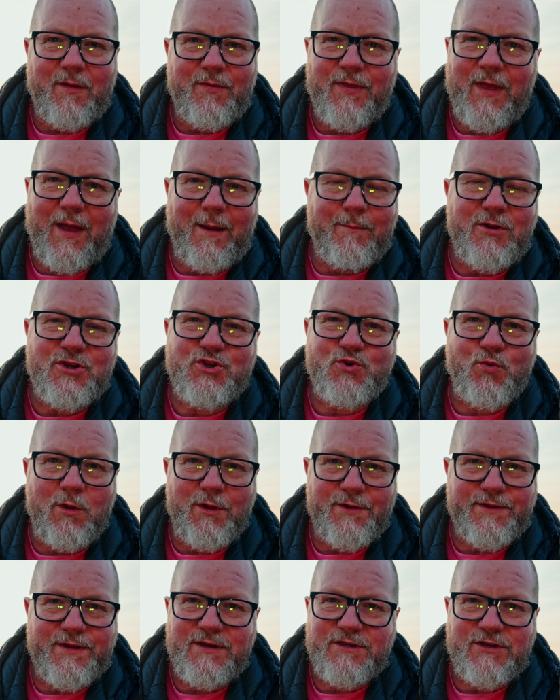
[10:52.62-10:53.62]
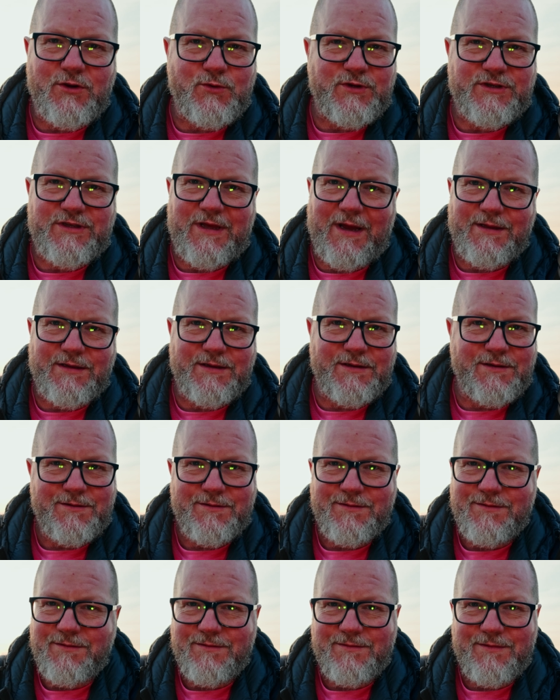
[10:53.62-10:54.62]
the image quality is outstanding.
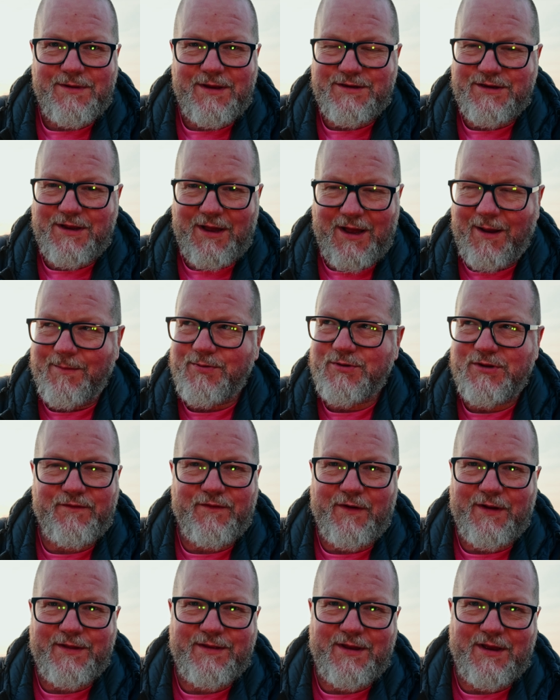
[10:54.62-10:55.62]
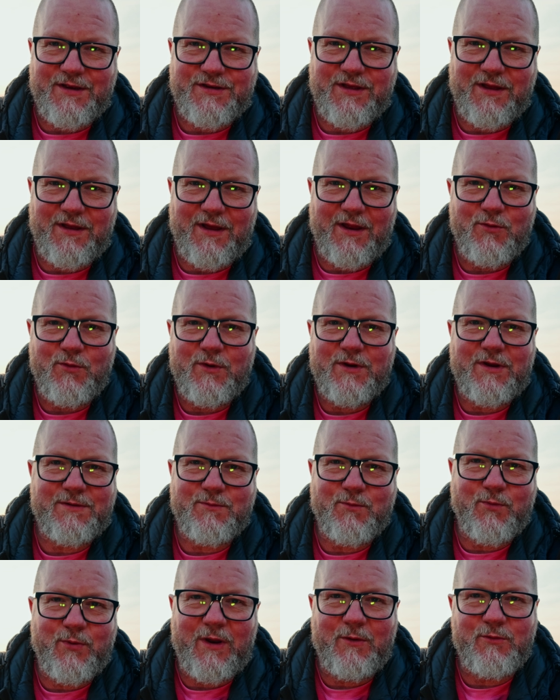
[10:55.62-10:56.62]
It's absolutely fantastic. I know
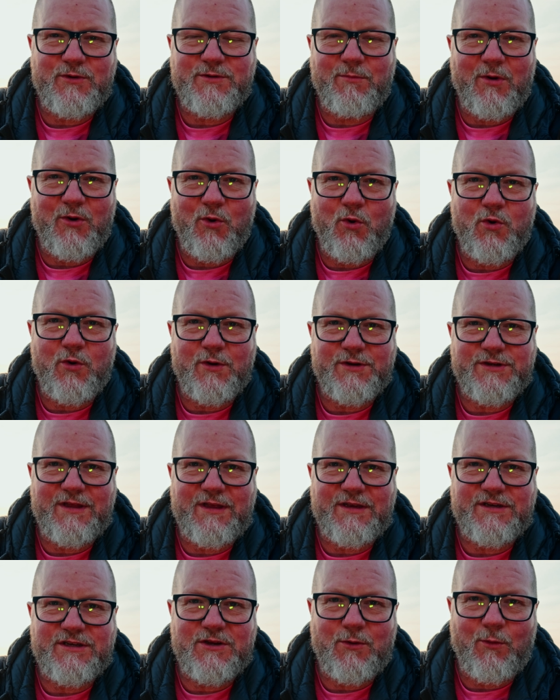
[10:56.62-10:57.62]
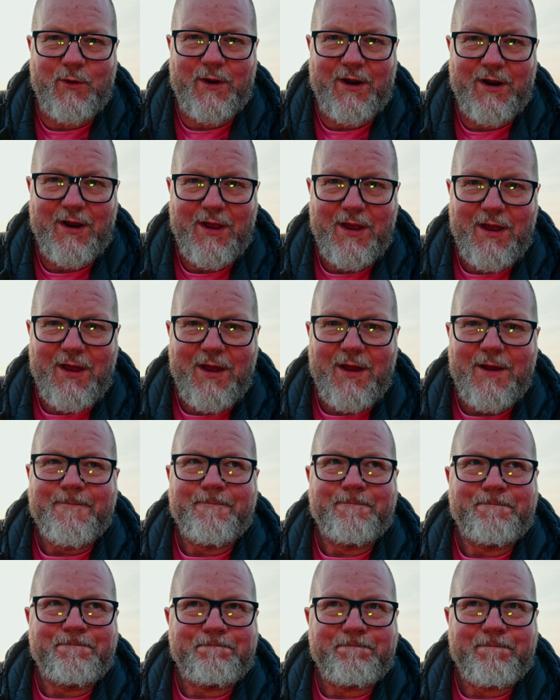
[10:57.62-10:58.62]
when I was in Morocco I said this is a winner.
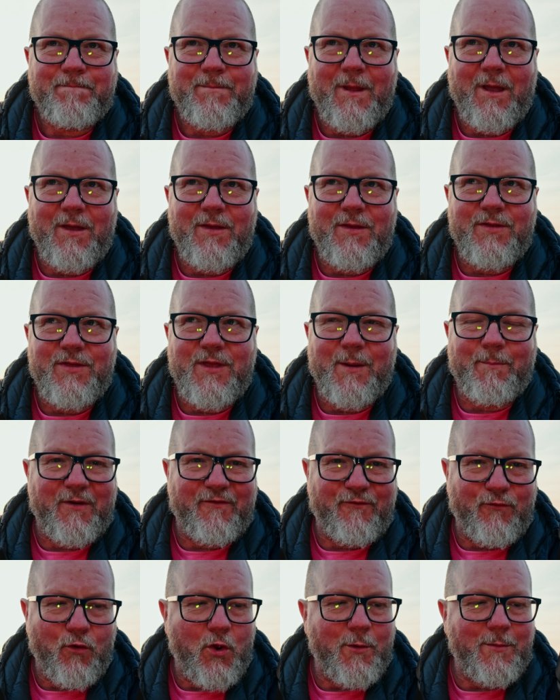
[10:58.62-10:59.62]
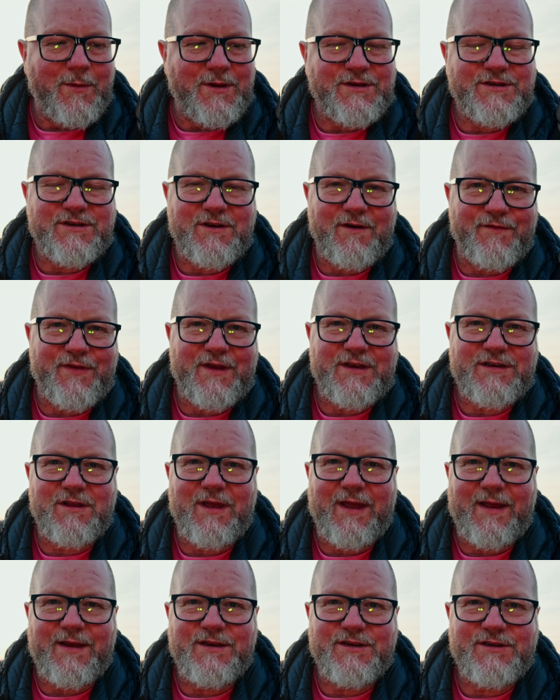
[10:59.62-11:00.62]
The performance of this
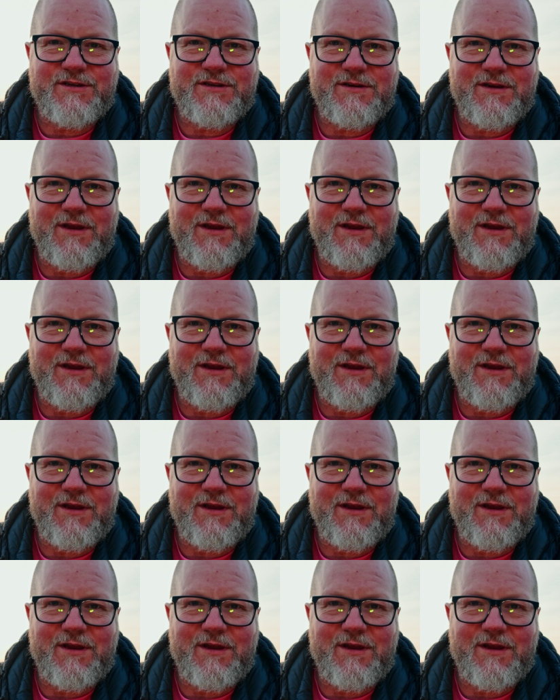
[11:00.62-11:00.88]
lens